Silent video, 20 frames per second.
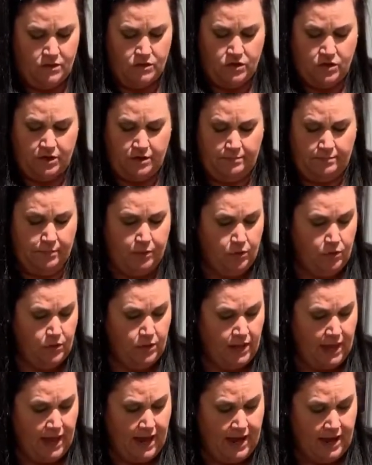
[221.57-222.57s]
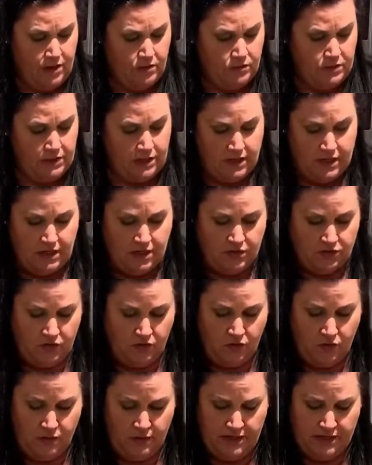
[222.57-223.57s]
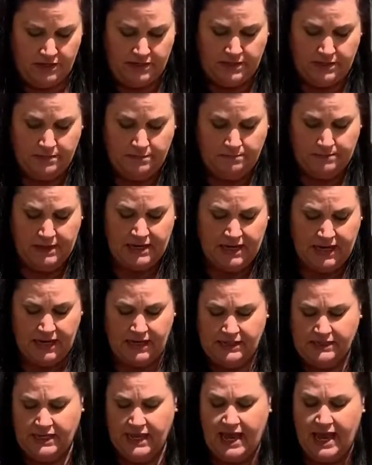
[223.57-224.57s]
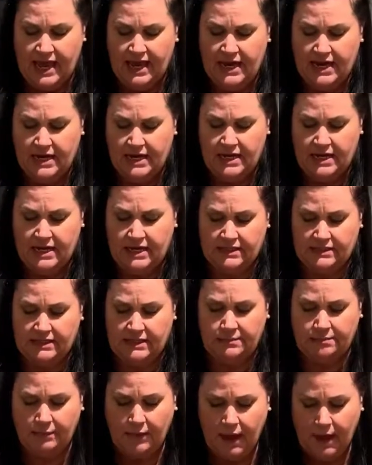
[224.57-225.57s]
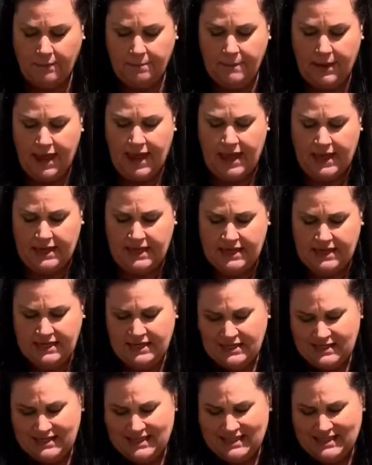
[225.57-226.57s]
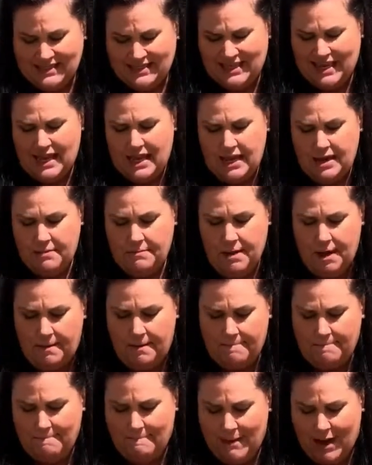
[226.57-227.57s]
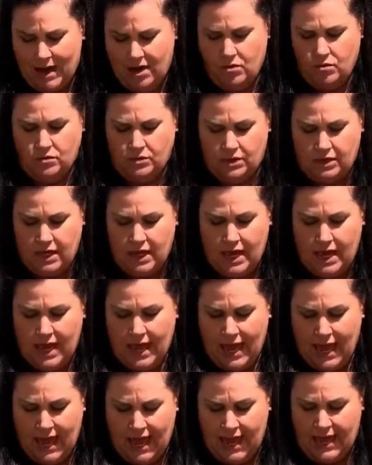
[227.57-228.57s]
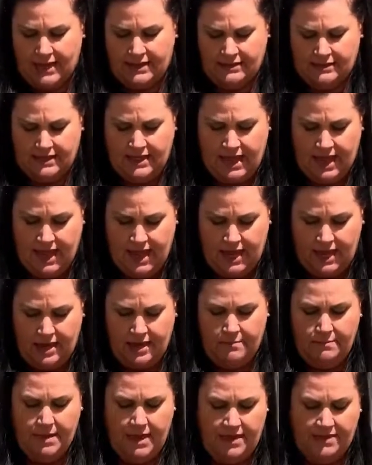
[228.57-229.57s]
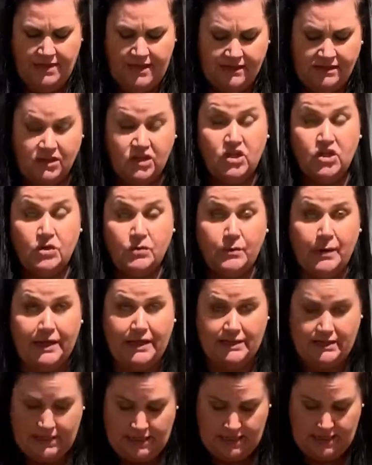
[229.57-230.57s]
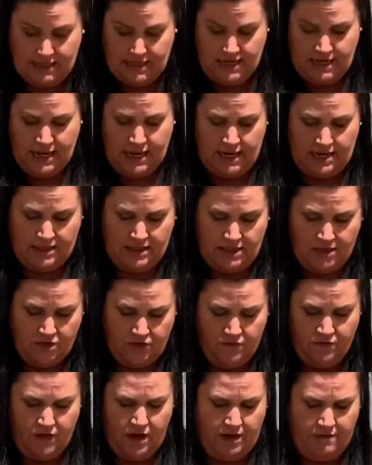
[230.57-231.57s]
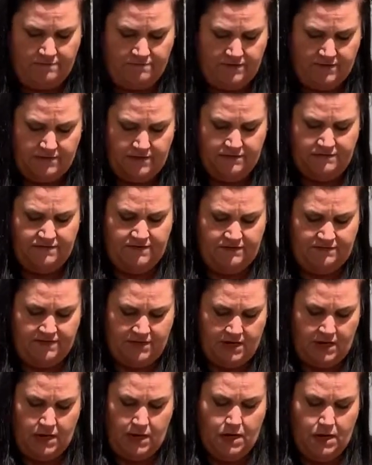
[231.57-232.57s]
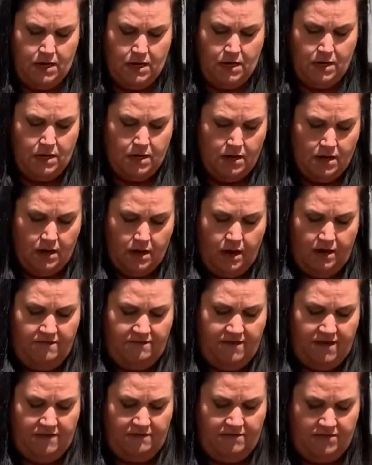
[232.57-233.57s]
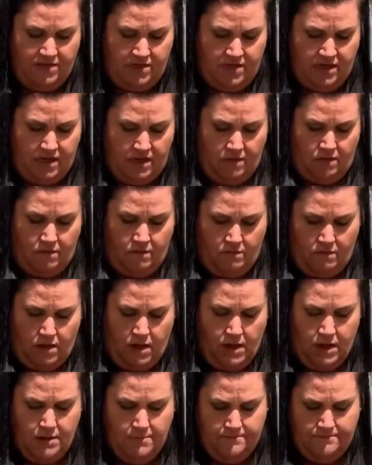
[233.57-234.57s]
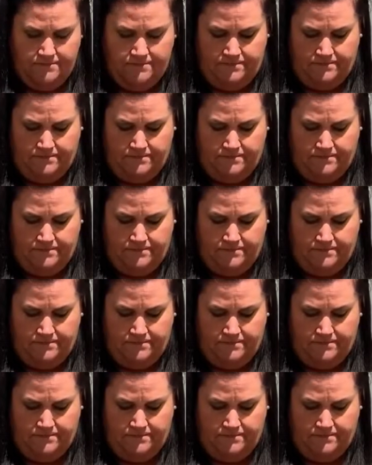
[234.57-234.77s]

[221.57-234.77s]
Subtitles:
I'm gonna pull out. So it's because I had it in a Ziploc bag, it is the same amount as the ham, and that's a good way to indicate that you've got 50-50 of everything, right?